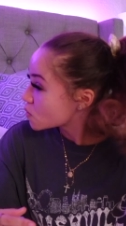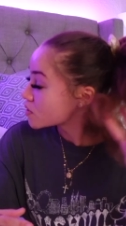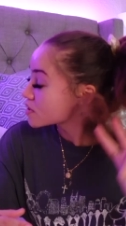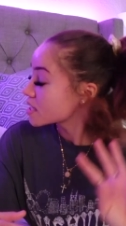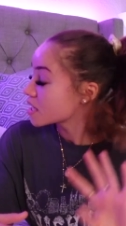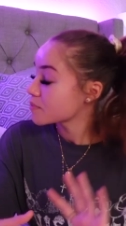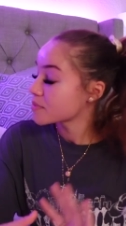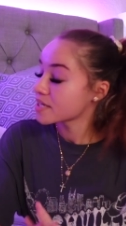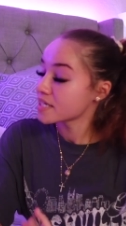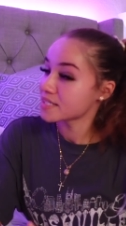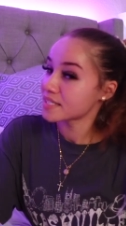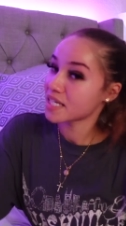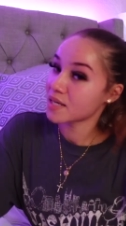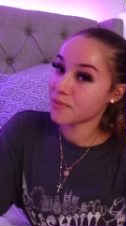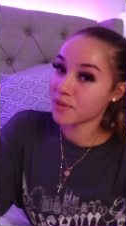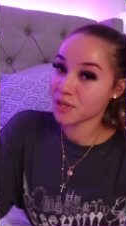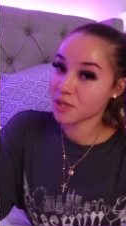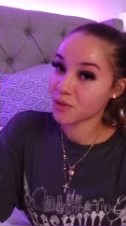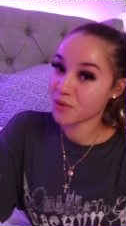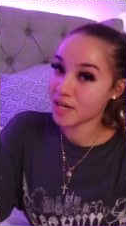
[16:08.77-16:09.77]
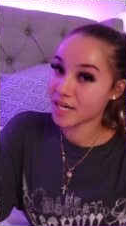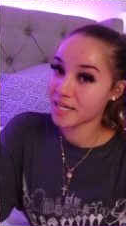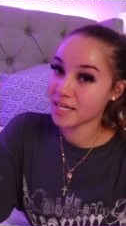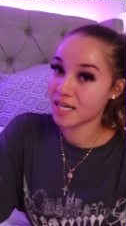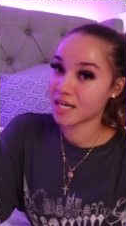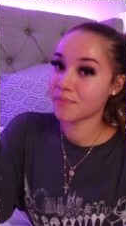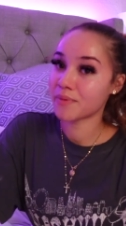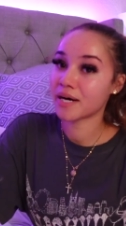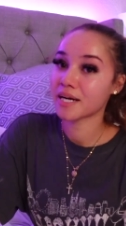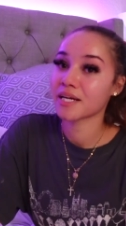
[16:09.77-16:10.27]
With that being said, I'm going to go ahead and
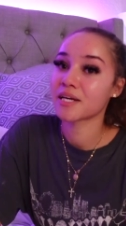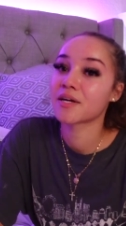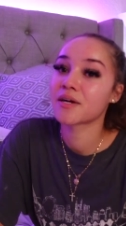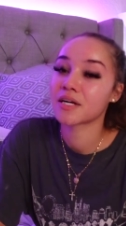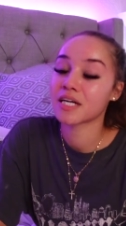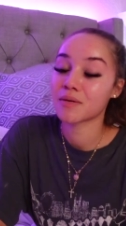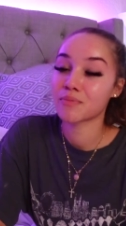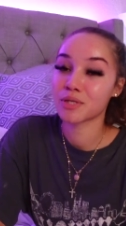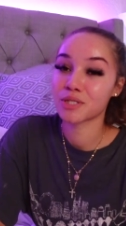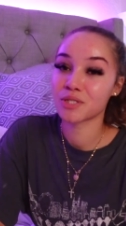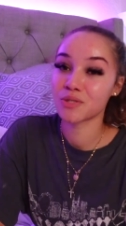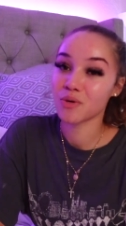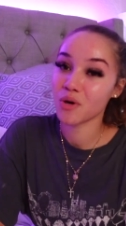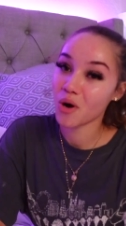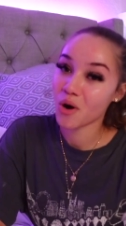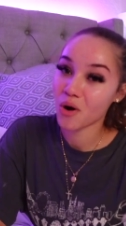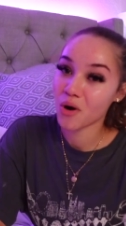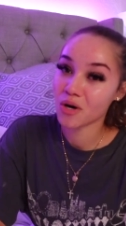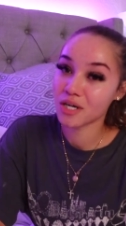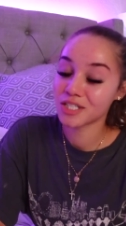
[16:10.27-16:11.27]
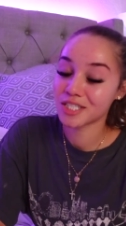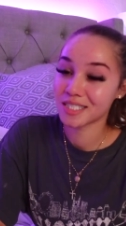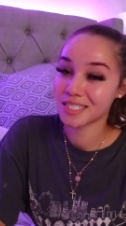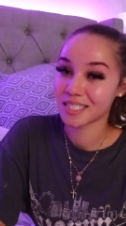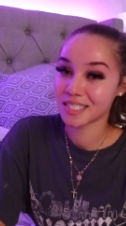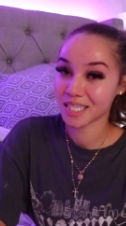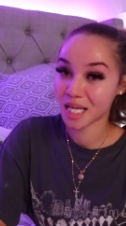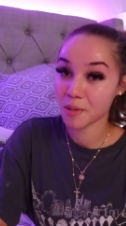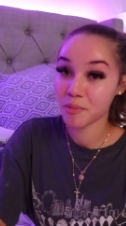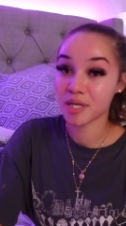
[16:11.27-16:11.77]
head up out of here. God bless you all in
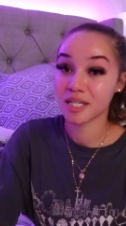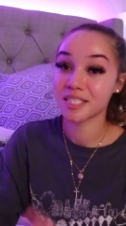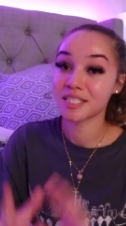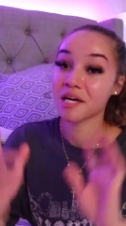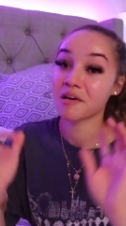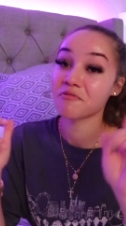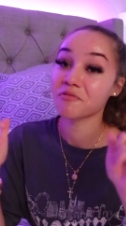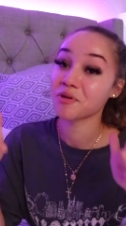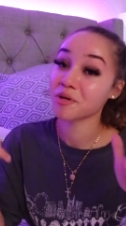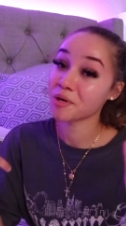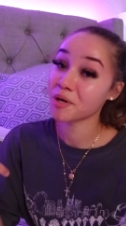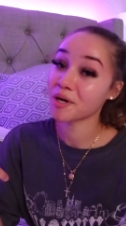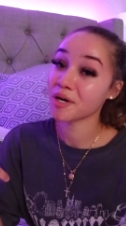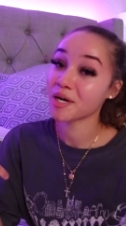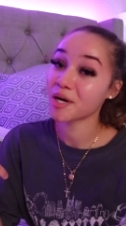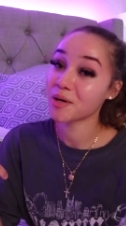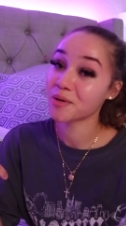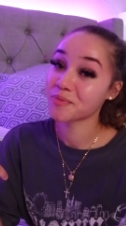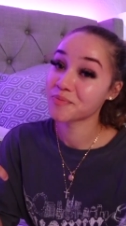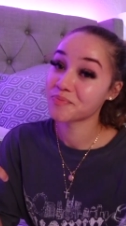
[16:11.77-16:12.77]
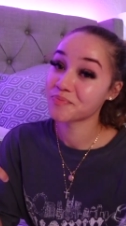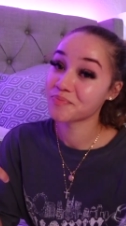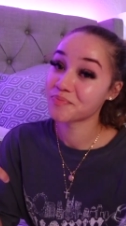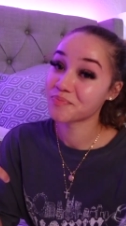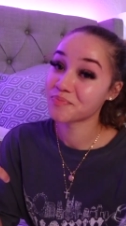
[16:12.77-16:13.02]
Jesus' name. And it's time for your girl to go.